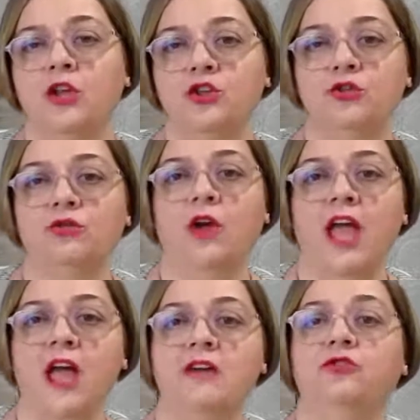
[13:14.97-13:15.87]
You
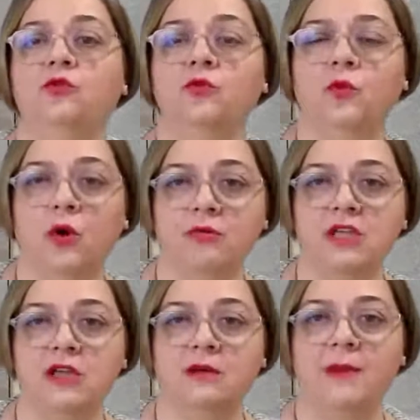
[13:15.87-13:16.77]
have to
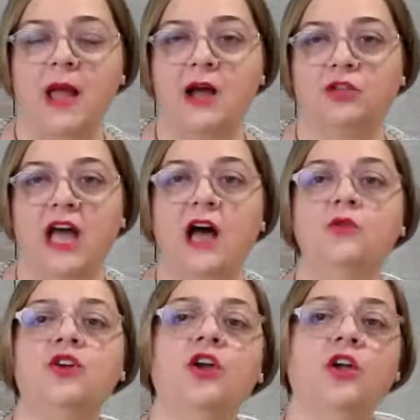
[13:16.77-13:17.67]
worry about
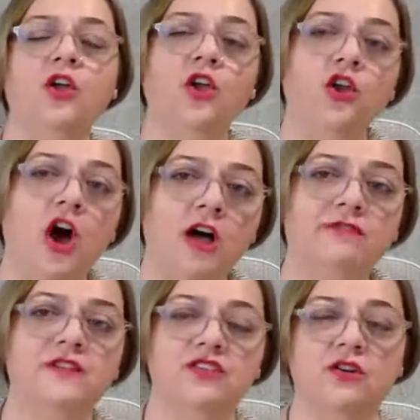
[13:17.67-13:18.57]
how the
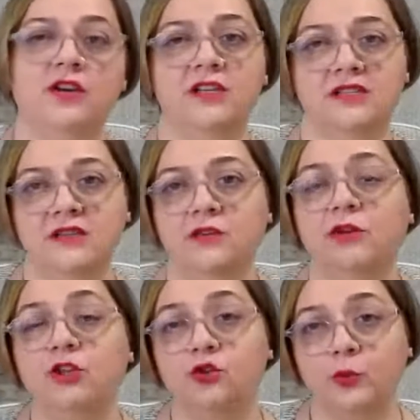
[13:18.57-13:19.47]
officer is
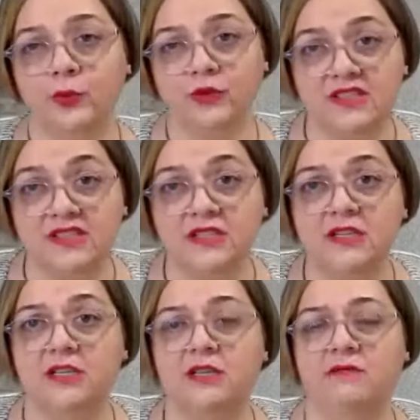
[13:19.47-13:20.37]
going to
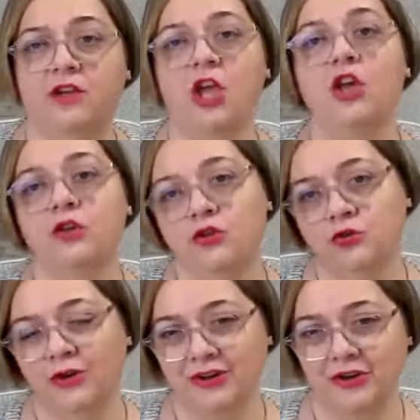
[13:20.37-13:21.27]
perceive
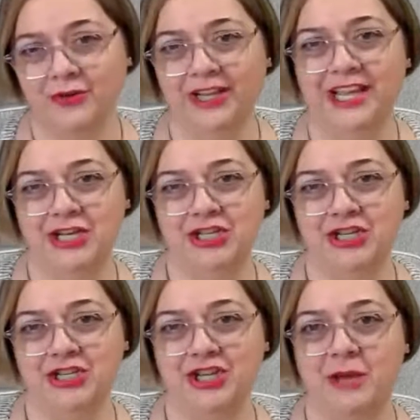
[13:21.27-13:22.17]
your
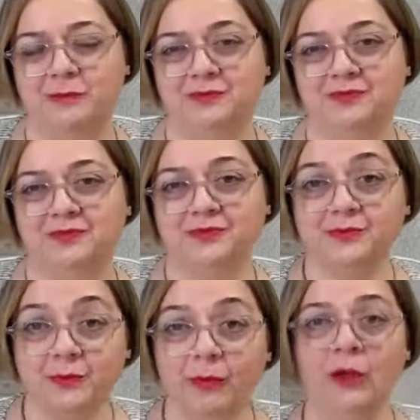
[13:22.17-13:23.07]
relationship.
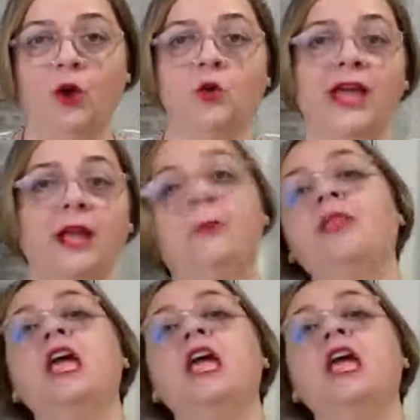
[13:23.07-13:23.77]
Okay?